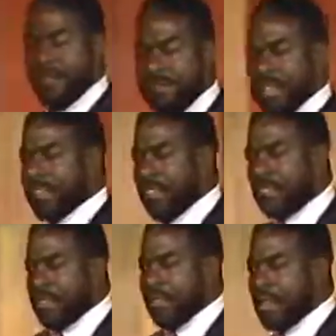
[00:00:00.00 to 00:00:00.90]

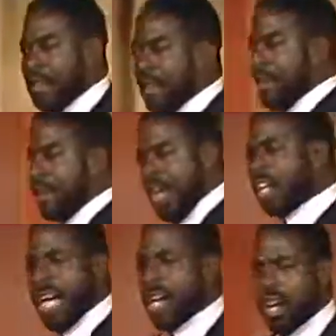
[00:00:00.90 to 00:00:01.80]
faces,
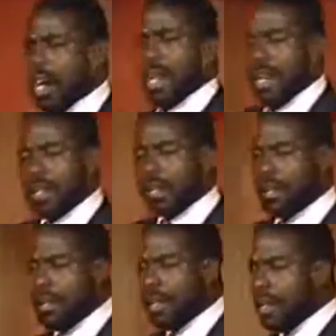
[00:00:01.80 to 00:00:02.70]
looking good.
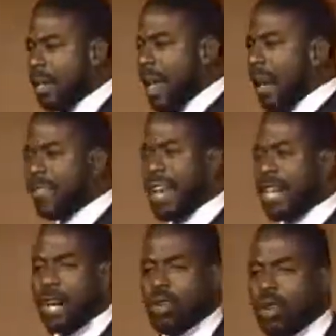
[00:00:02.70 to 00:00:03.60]
I was
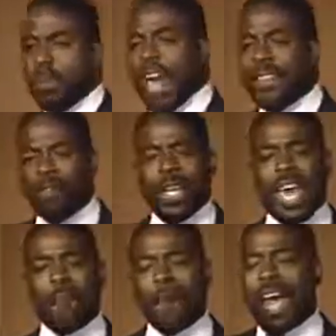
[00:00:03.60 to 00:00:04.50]
telling a group last week,
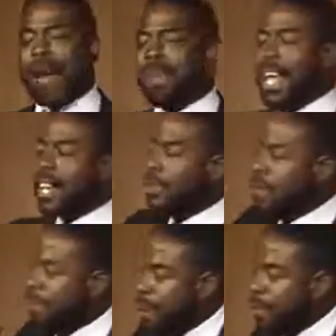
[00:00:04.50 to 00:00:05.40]
Abraham Lincoln
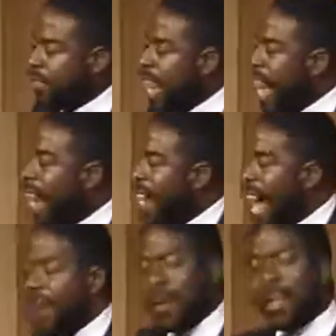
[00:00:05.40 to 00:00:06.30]
refused to hire a
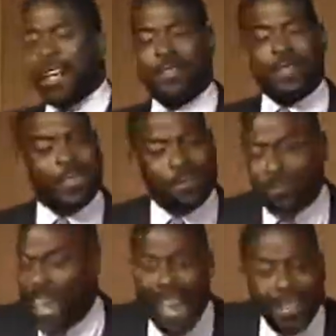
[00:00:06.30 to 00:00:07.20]
guy because of his
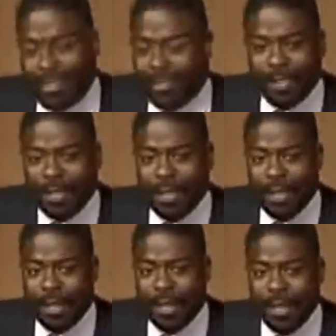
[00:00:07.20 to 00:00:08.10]
face.
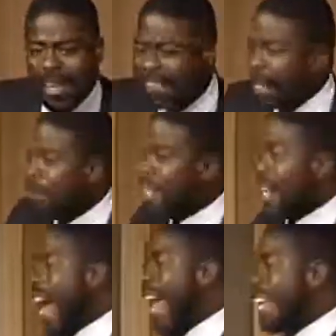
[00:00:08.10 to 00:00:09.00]
They said, but the
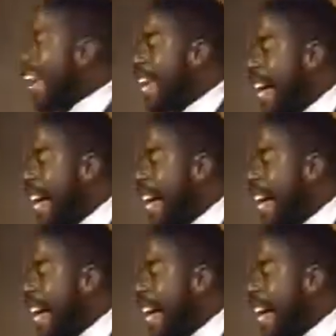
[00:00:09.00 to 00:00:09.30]
guy can't